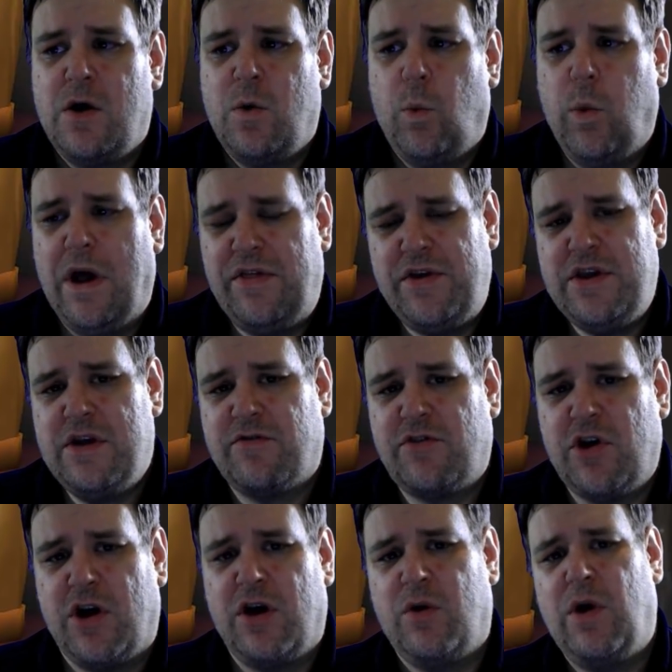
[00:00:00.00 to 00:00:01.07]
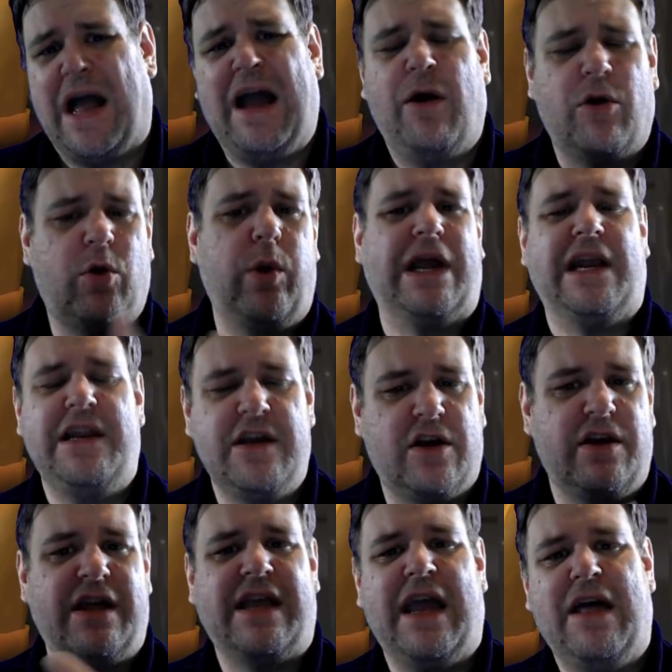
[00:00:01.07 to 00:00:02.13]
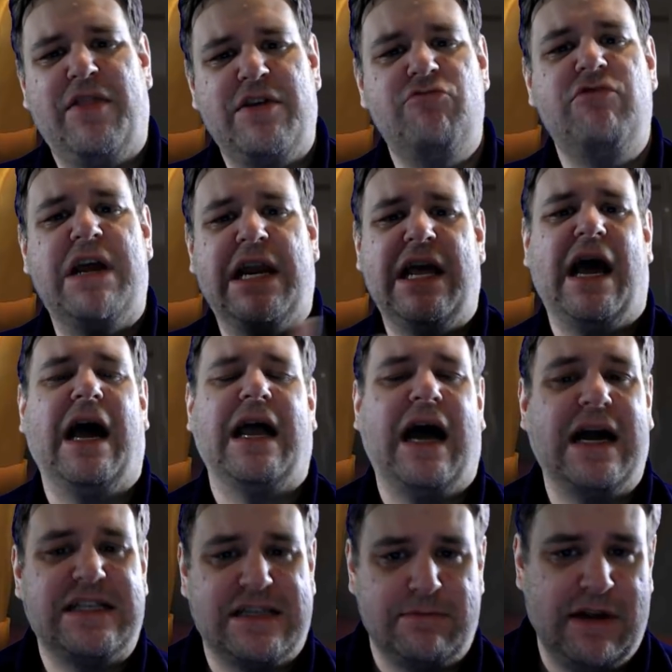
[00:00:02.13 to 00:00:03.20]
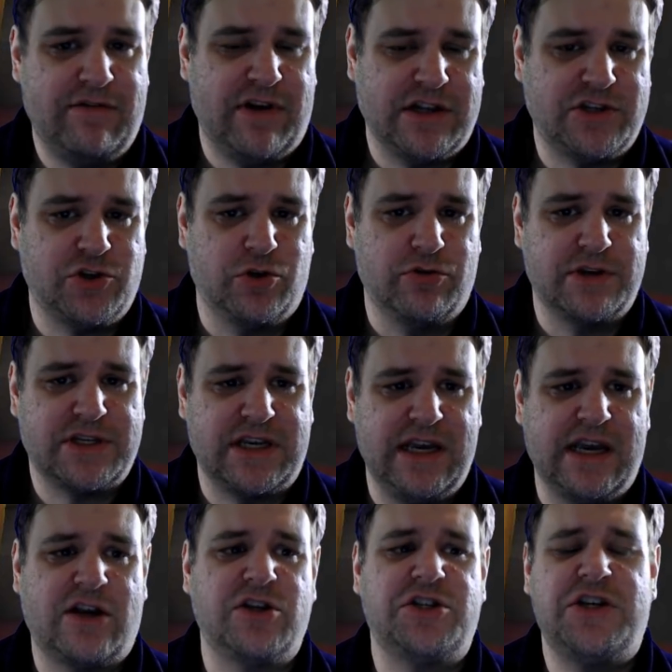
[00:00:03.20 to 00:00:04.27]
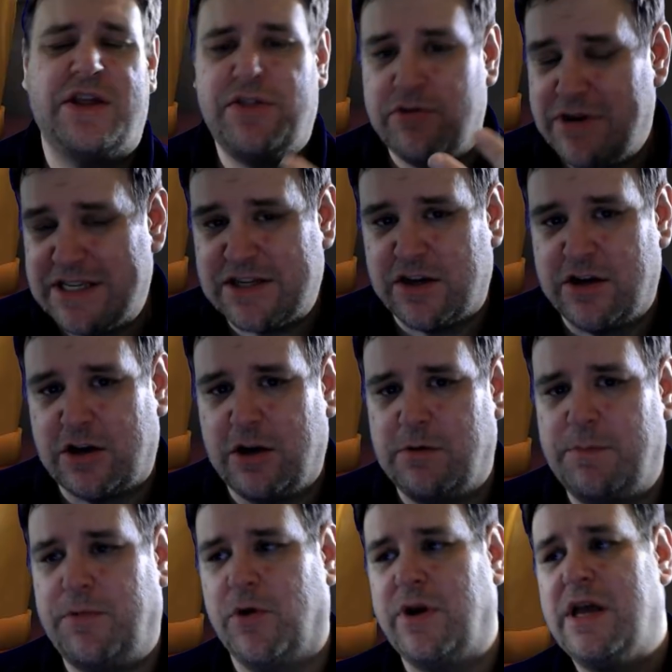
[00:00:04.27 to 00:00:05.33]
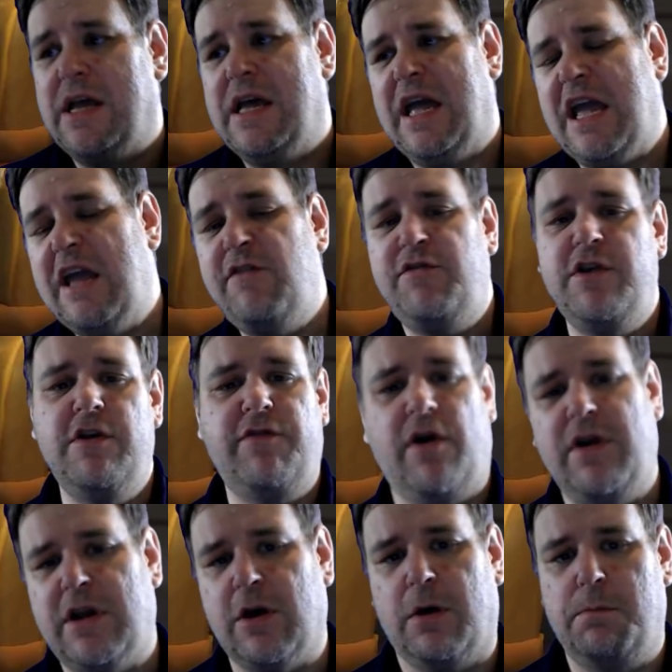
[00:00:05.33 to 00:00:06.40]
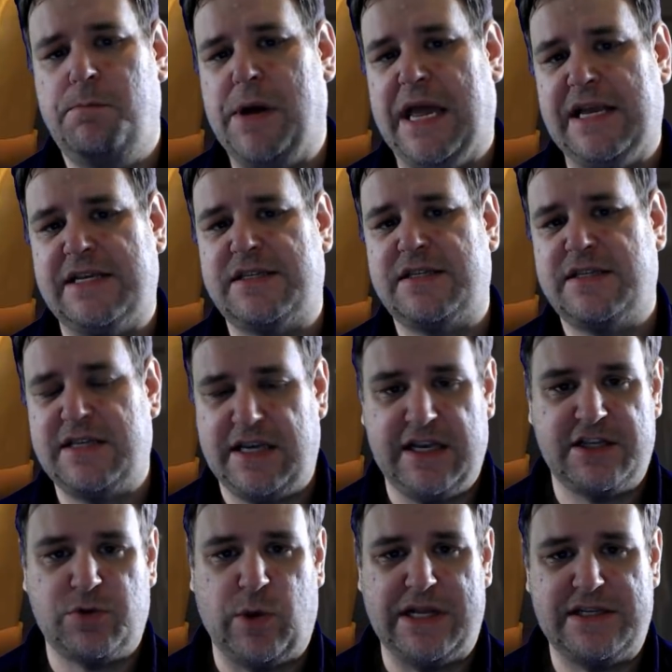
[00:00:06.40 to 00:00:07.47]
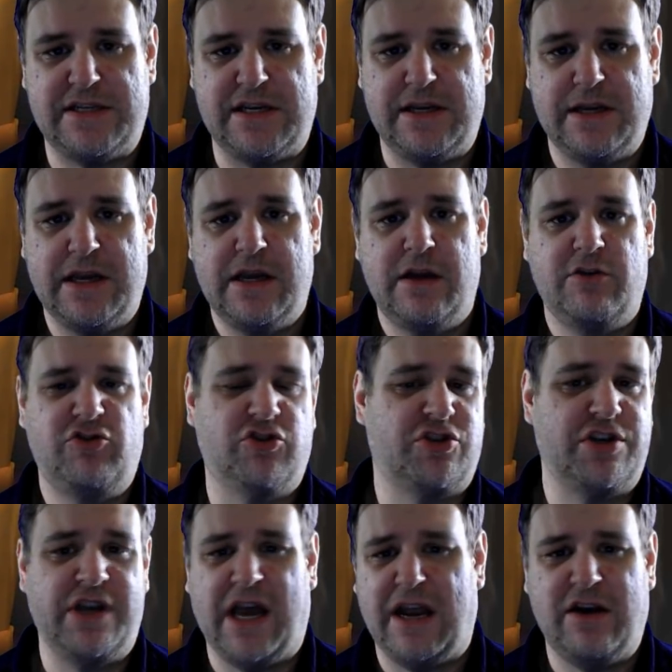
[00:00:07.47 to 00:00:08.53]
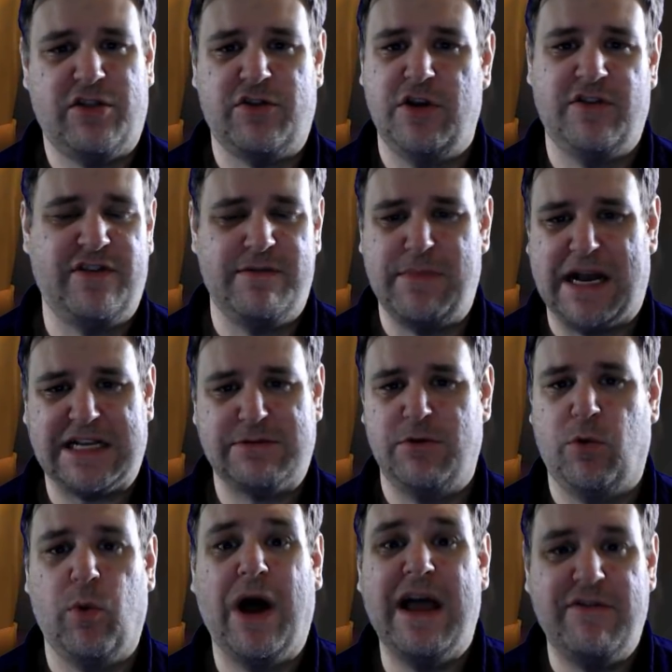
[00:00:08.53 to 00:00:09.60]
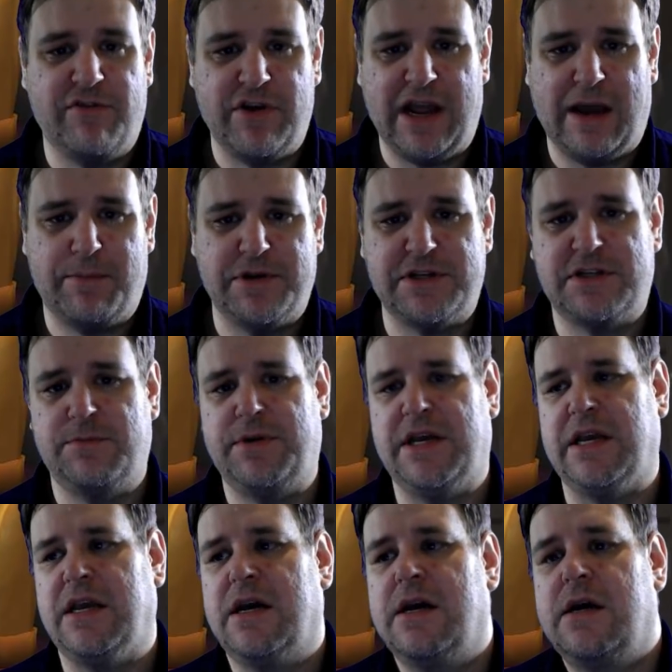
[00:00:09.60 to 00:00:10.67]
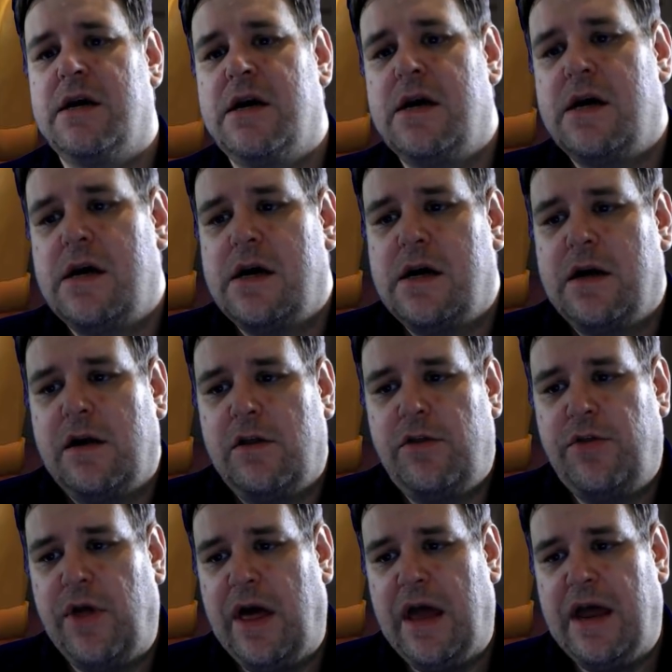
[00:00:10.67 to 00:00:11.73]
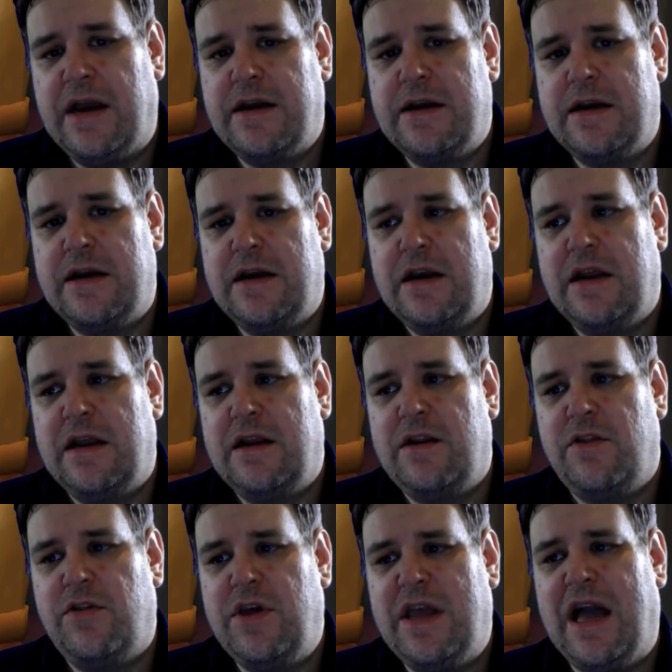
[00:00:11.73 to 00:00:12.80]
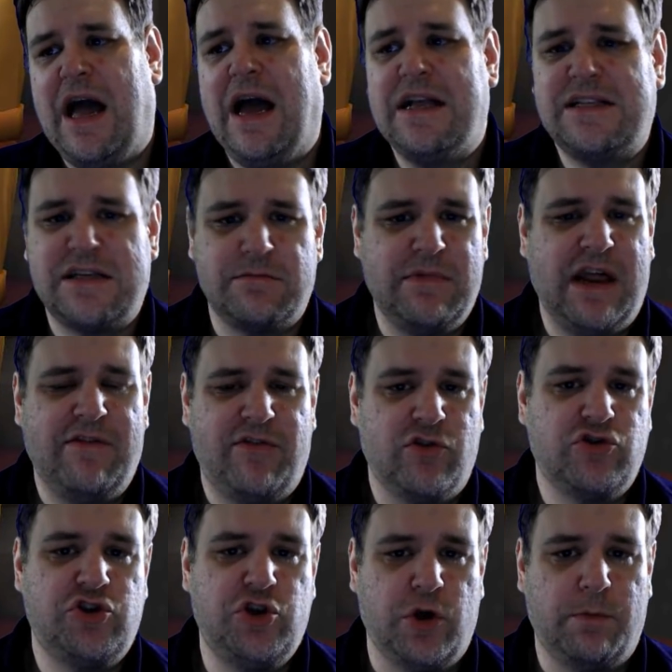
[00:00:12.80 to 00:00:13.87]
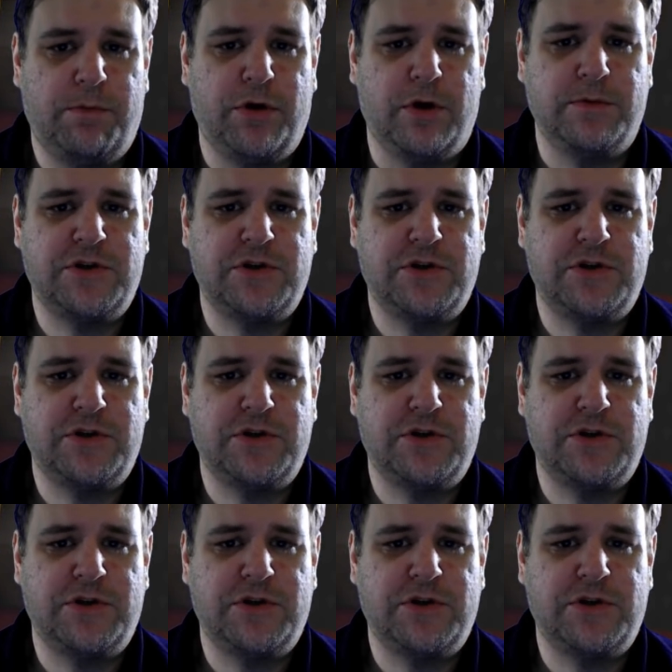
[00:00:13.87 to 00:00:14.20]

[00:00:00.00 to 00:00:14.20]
whether you've got, how quickly you're going to get the really high item level Antorus gear, because yeah, there is going to come a point, if you've only got base tier 20, just 930 maximum, whatever it happens to be, then the item level jump up